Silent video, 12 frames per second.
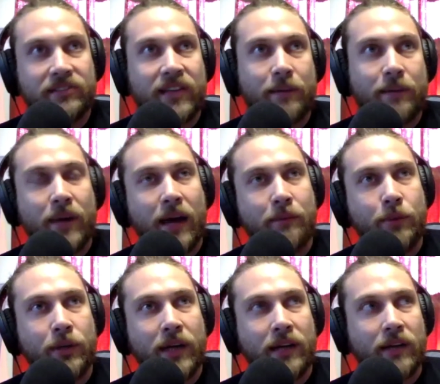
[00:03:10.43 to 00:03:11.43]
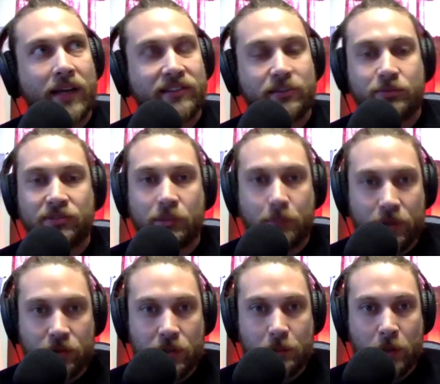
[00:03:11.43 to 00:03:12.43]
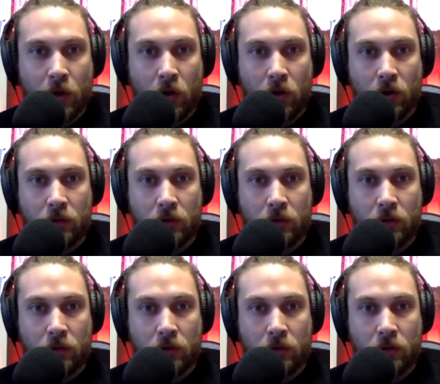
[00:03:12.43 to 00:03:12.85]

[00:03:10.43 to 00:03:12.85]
I put out like some stability ball